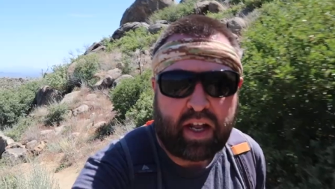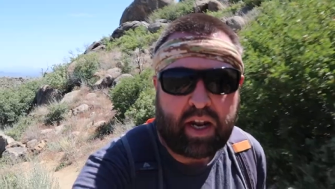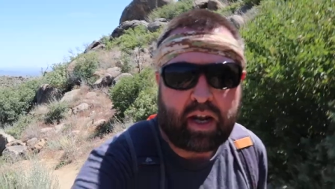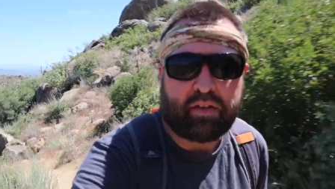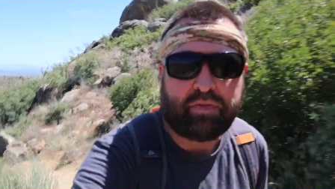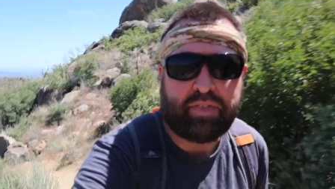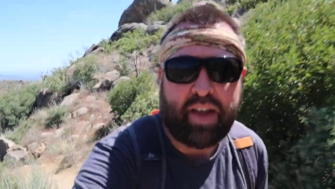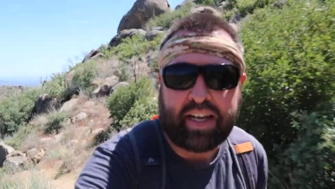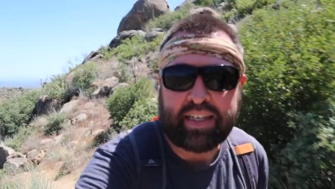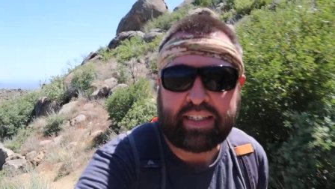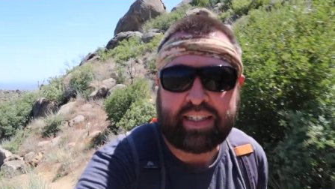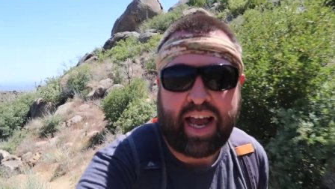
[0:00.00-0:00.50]
done a
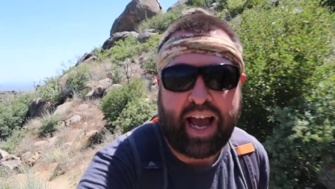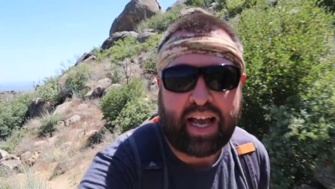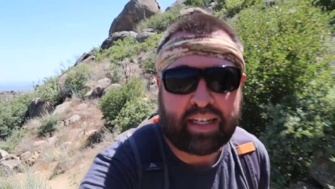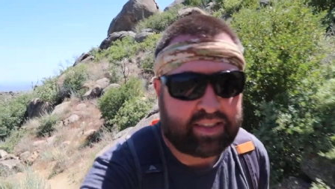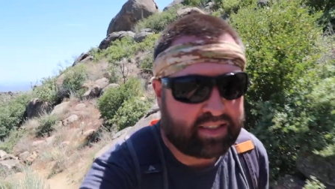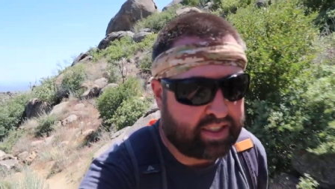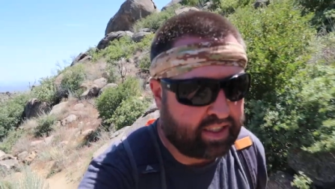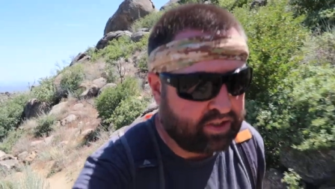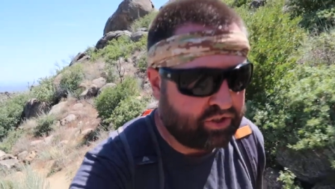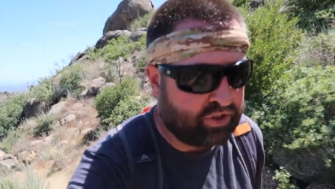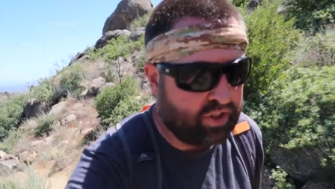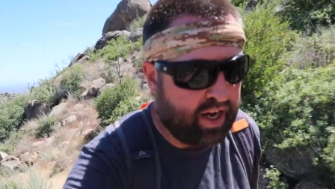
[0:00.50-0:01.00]

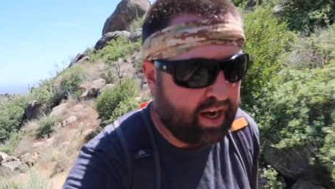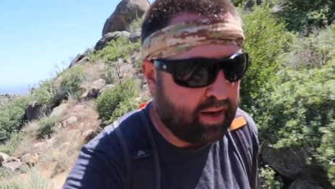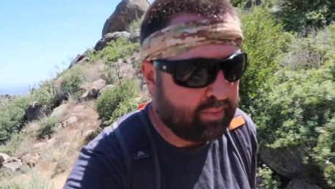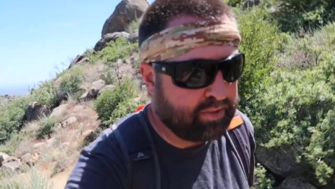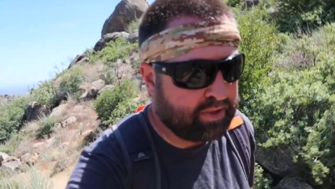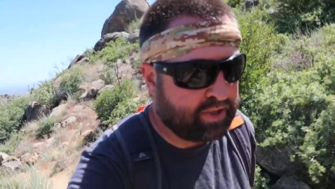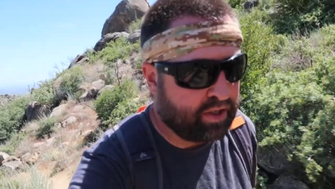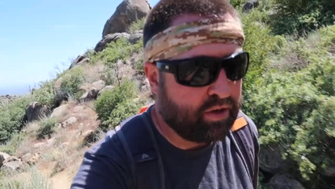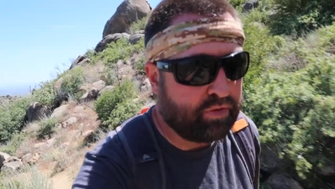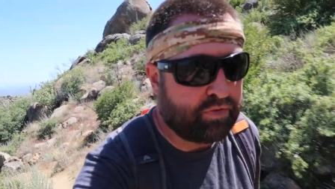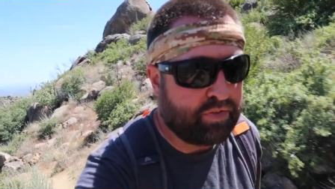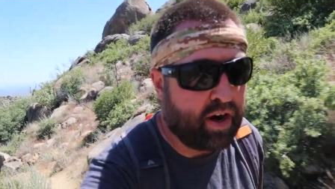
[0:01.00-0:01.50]
fantastic job
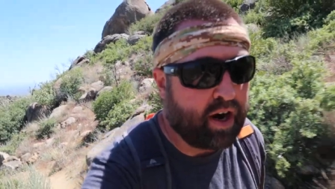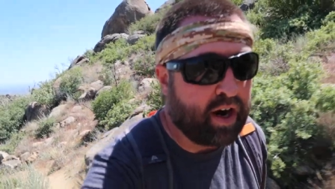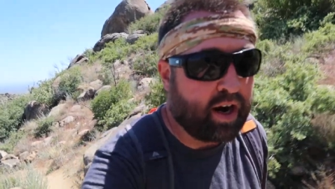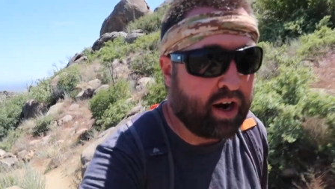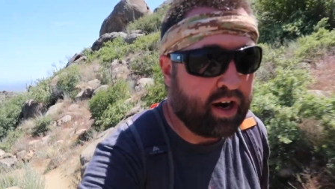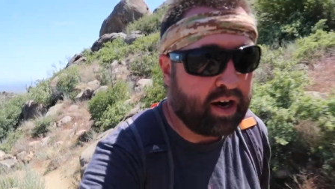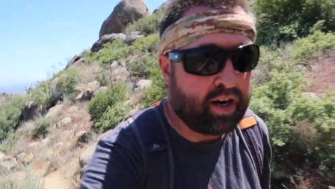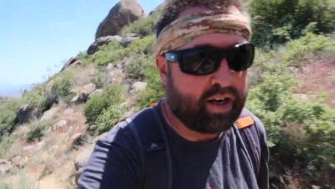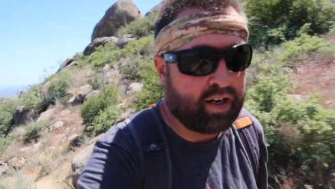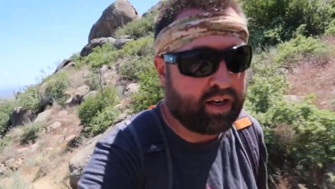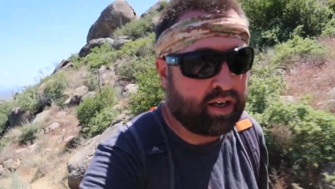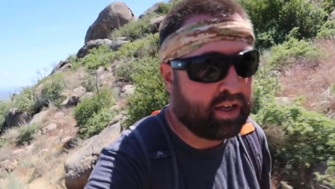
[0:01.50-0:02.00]
so
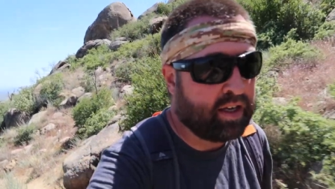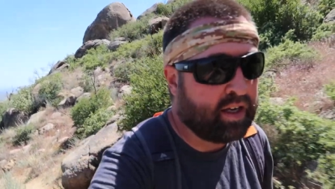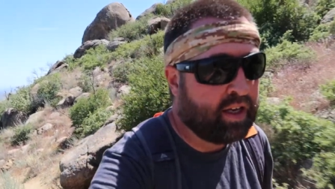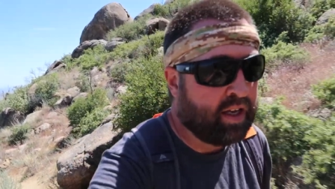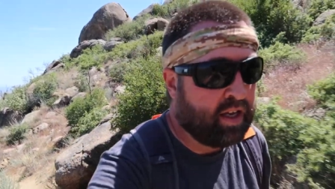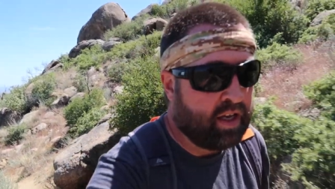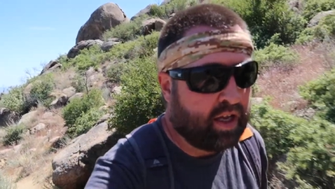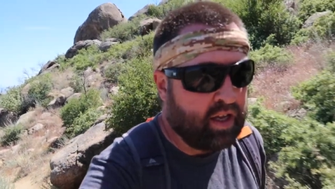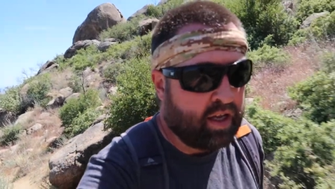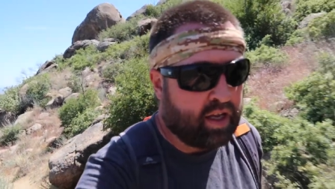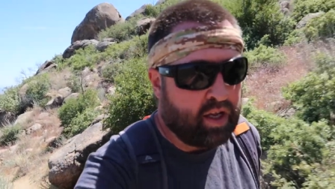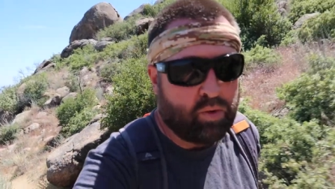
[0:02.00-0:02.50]
far
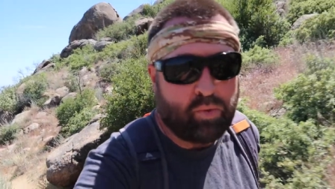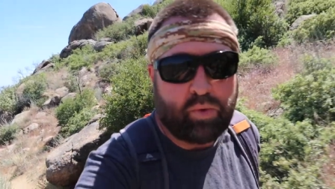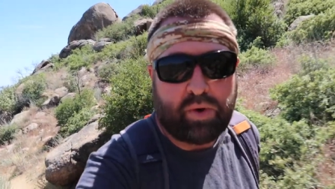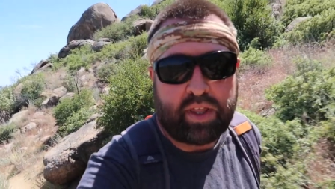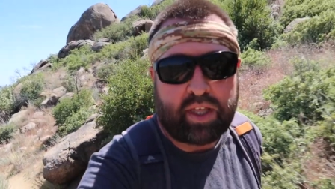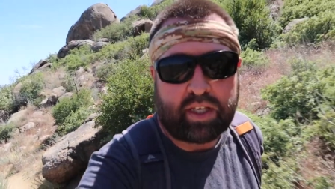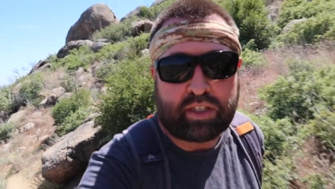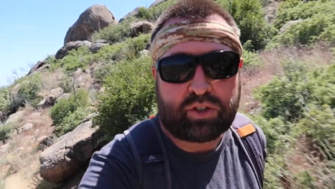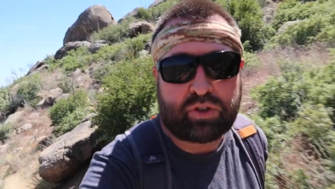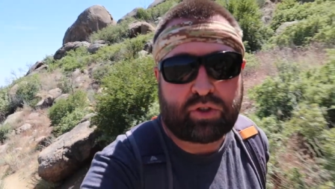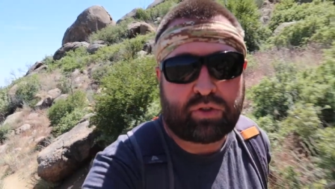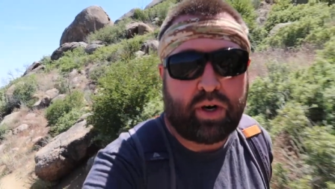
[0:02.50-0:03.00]

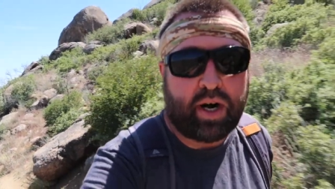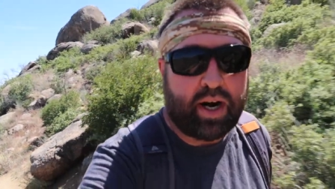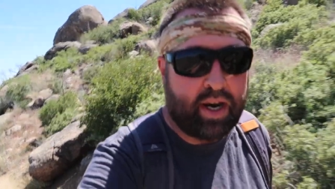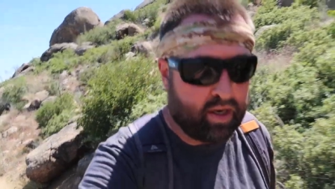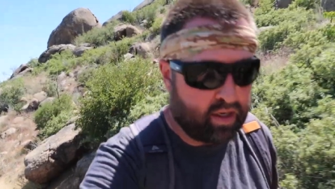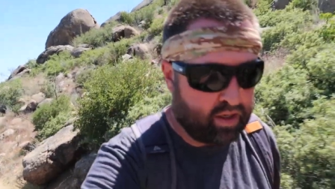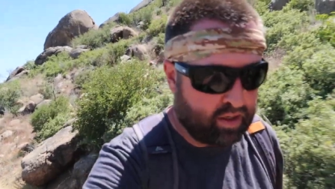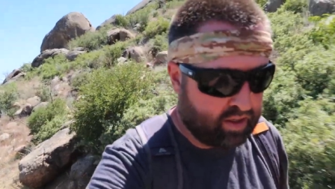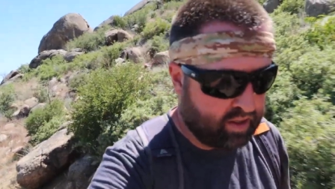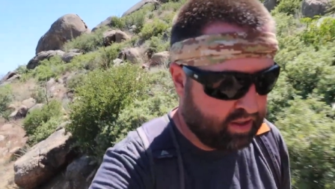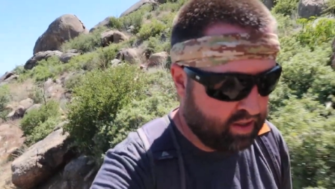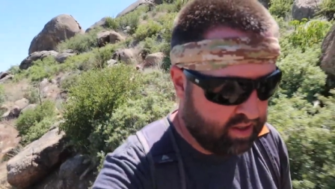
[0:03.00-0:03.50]
with this
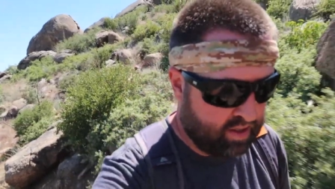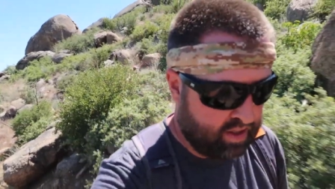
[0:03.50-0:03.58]
trail.